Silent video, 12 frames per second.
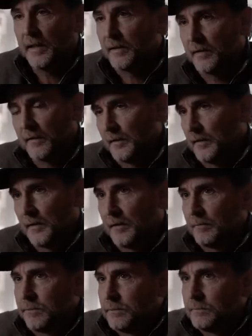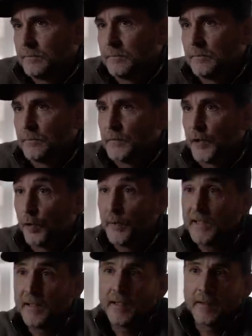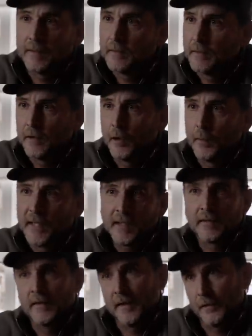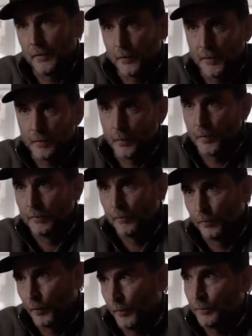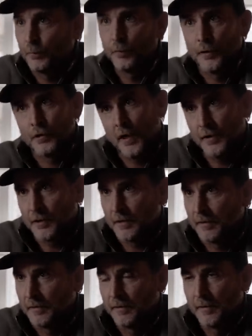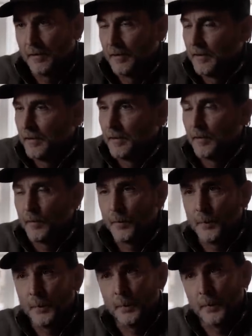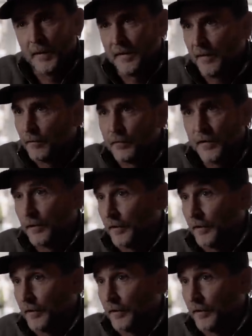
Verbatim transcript: it, you know, we did it. You know, we got to the other, we're, we're, we're, we're trudging, but it doesn't feel